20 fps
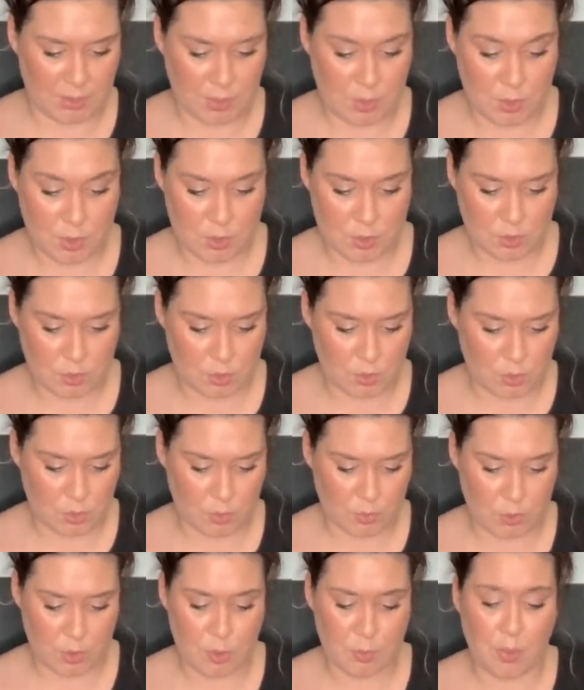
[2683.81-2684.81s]
News, new,
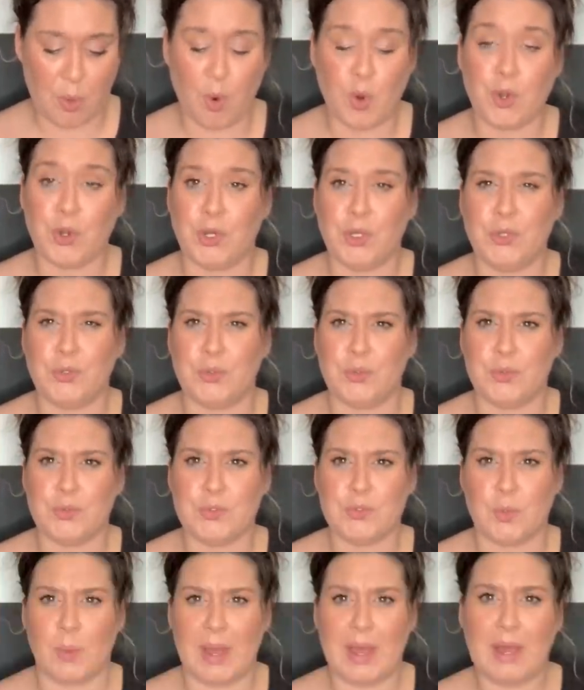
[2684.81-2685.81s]
Newport
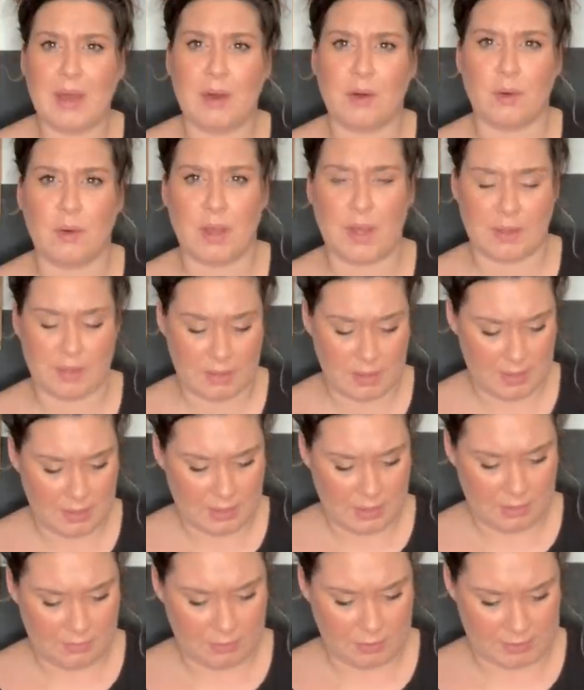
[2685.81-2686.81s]
News. Wow.
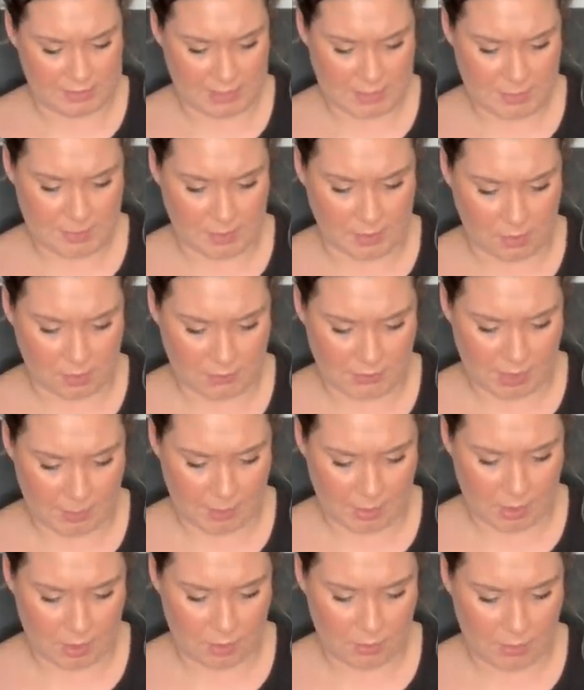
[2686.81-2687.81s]
I feel like that's been a long time
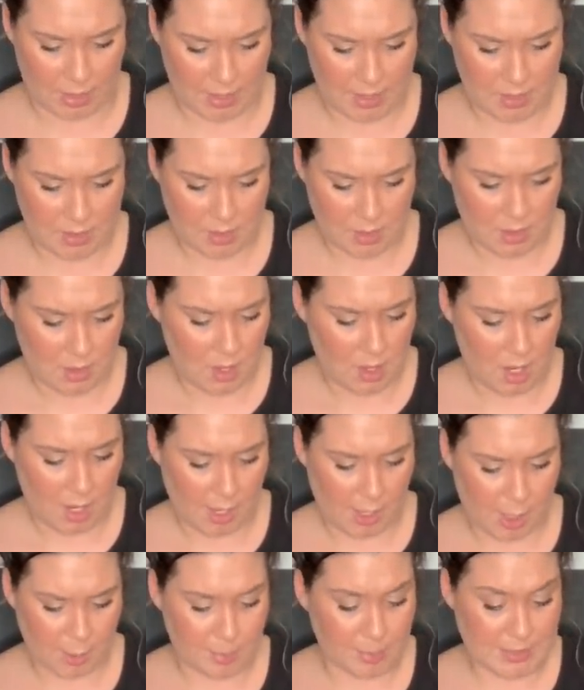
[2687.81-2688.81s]
ago, right?
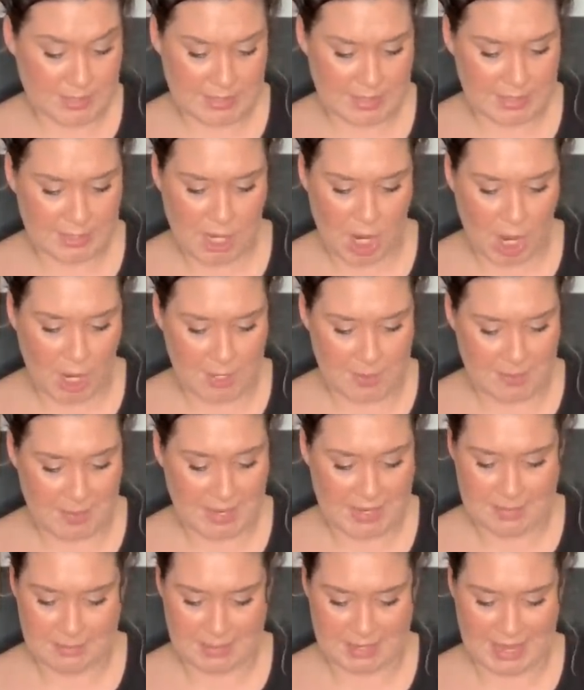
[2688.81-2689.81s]
100% cotton
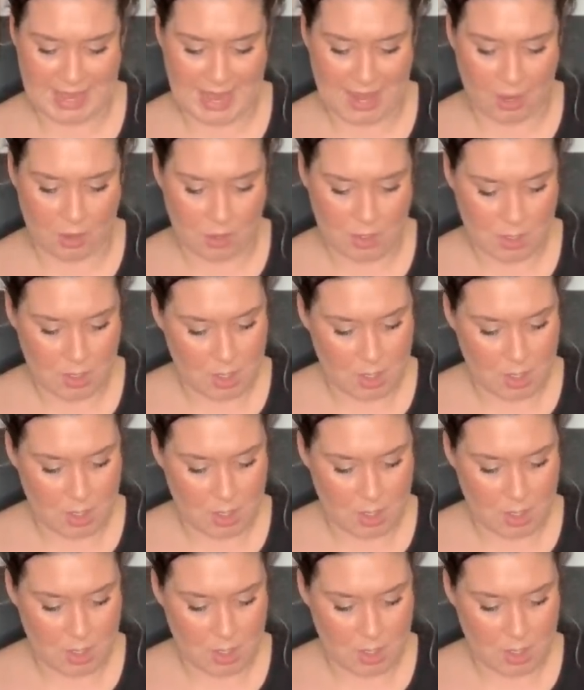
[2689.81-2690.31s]
made in Macau.